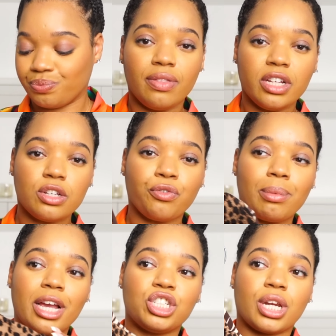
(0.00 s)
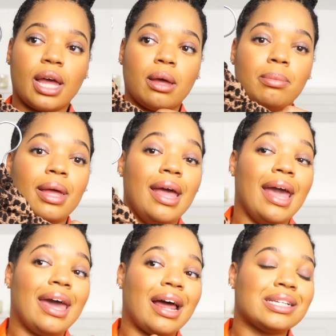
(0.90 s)
These are from H and M,
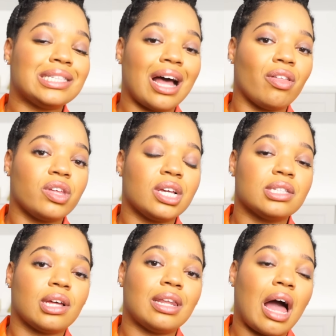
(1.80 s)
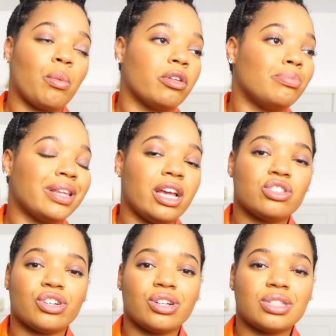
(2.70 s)
and I style these a lot with
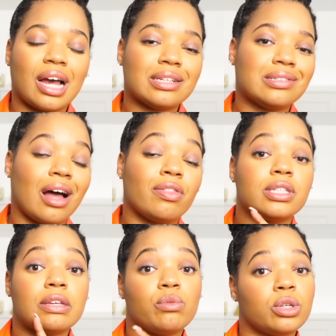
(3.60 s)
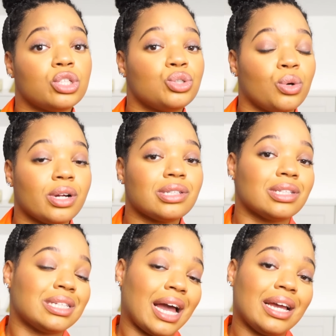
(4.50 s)
blazers. I style these even with shorts
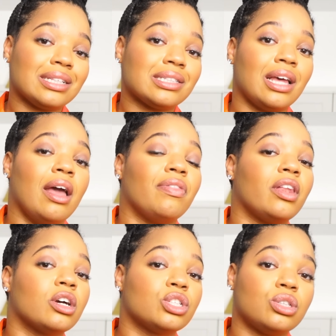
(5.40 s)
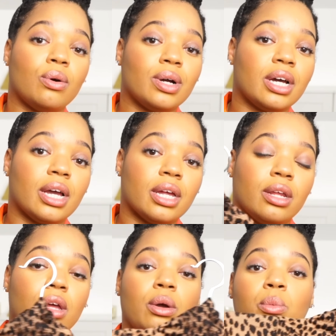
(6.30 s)
and tights. They look so
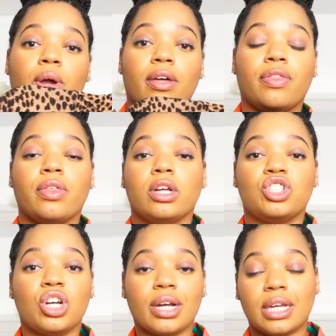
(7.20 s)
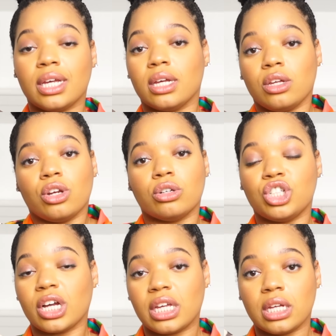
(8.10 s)
good with chunky, you know,
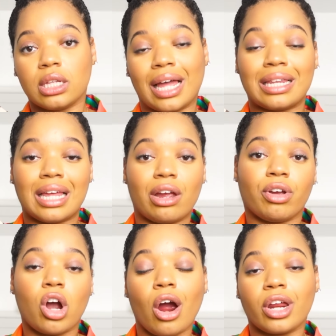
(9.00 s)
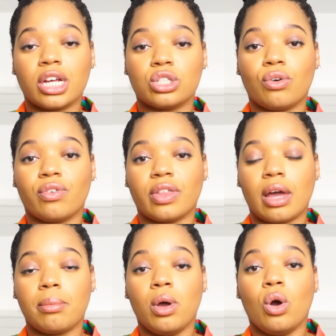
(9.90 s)
chunky like layering cardigans over
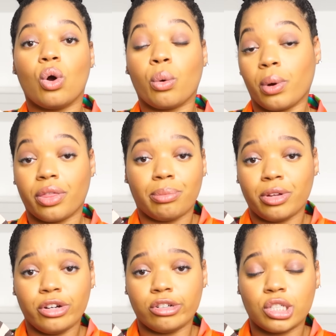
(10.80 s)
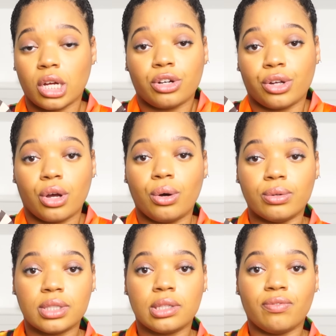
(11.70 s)
them, or wear them, you know, just under your
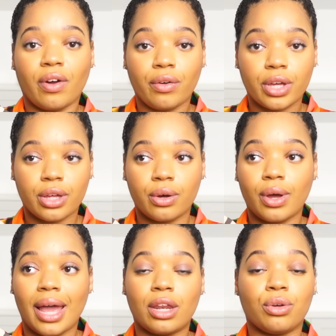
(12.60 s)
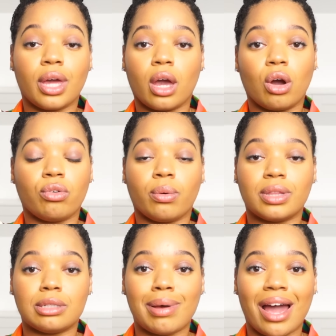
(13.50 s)
coats. Very cute, and you can't go wrong
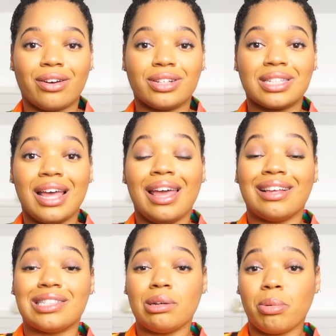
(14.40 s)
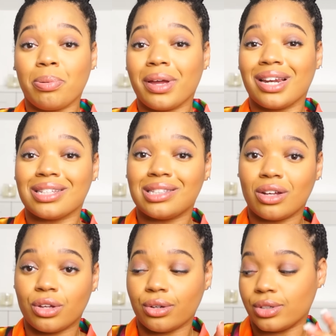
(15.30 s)
with these patterns. And zebra print is
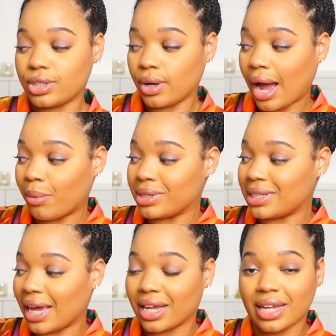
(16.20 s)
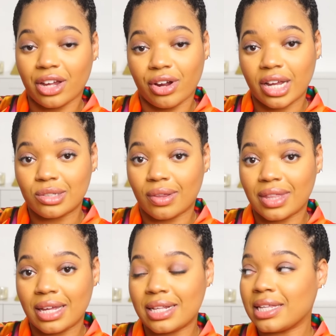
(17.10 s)
still huge, so I would say get your hands on
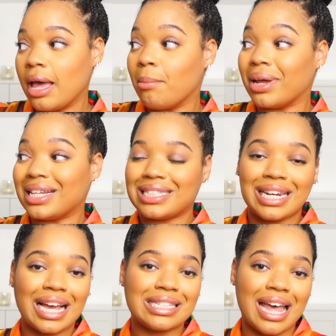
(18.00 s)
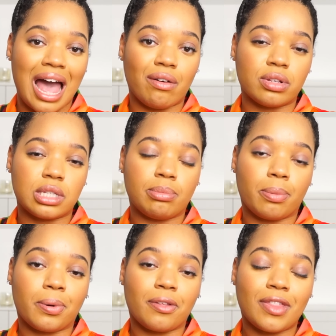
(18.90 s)
these. But it's nice to have a
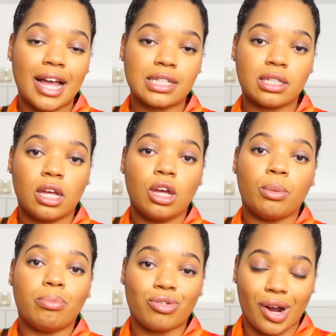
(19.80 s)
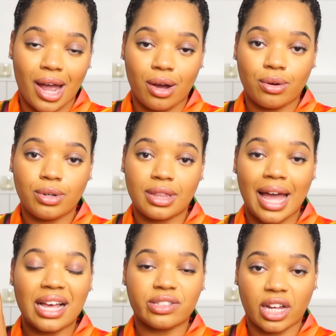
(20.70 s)
zebra print that's brown,
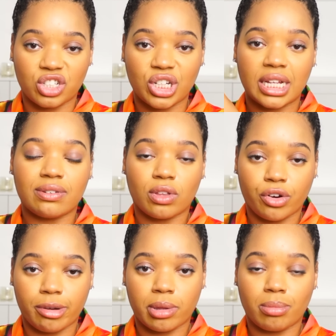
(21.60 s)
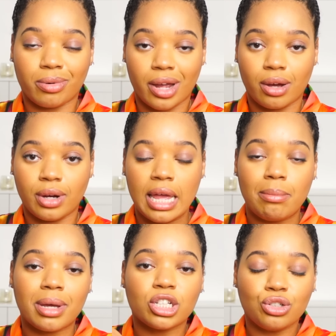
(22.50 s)
that has like shades of the cream and the brown,
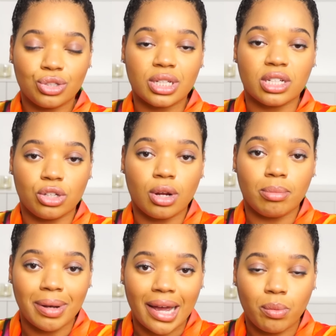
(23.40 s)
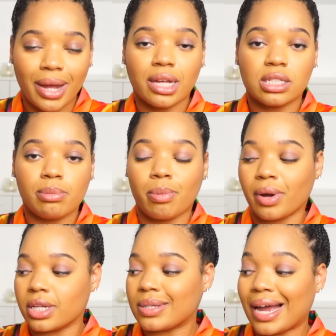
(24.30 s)
because usually, you know, black and white is zebra
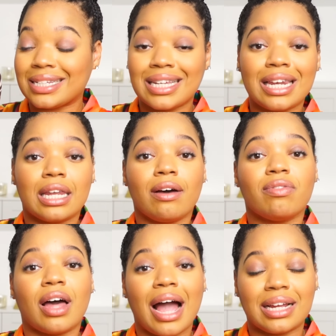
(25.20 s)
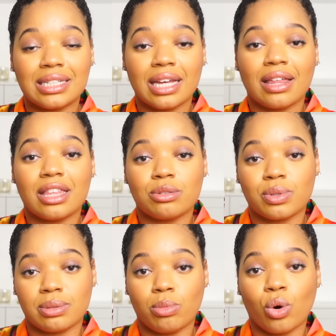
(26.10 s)
print. So I did love the idea that this
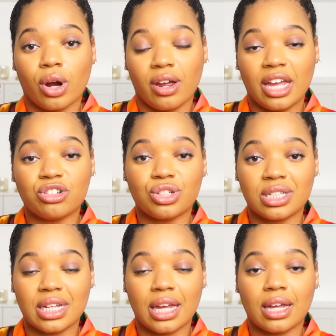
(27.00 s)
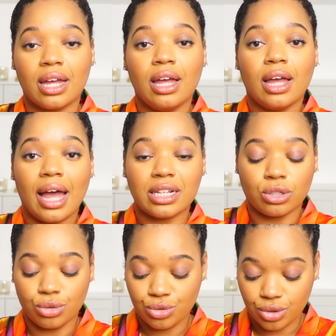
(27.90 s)
was more interesting as a
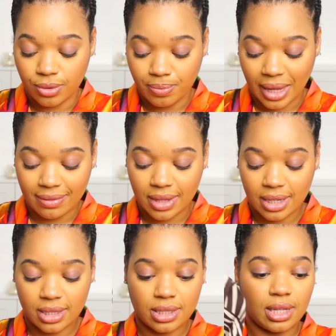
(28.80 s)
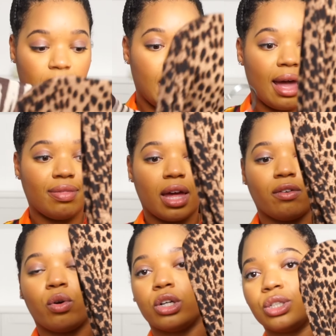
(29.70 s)
neutral like this. And then
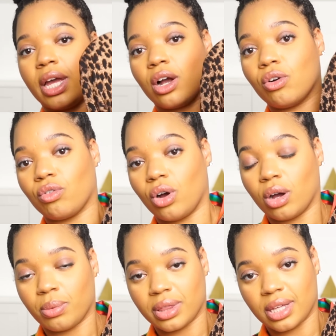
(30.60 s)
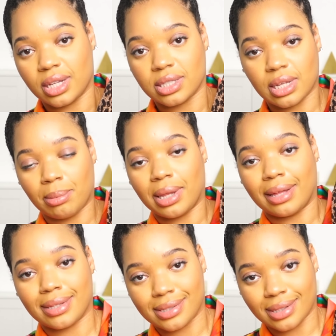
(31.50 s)
of course you can't go wrong with this. I mean,
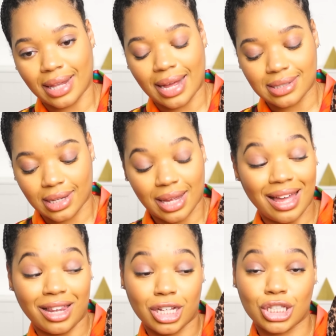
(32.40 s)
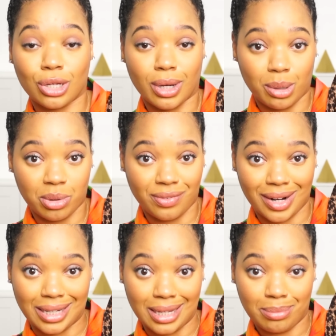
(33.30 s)
like, this is a classic, and it looks so good with a
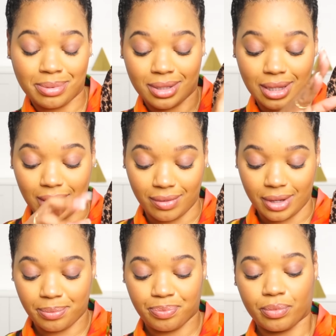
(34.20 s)
red lip. Love it.